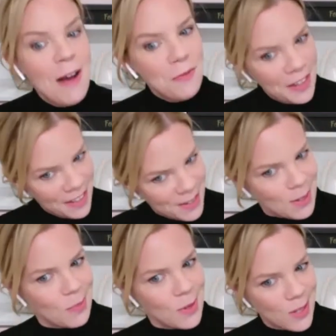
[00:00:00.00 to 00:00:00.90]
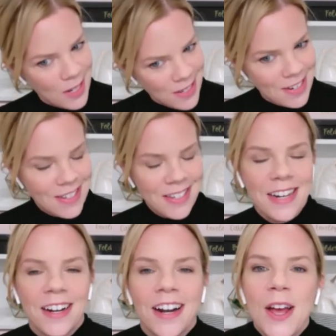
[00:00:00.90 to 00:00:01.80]
I'm feeling some resistance
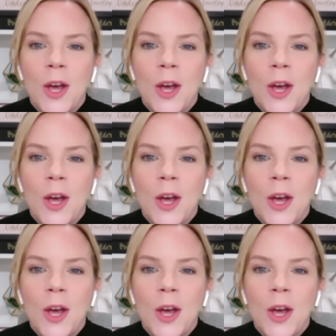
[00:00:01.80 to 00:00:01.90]
here.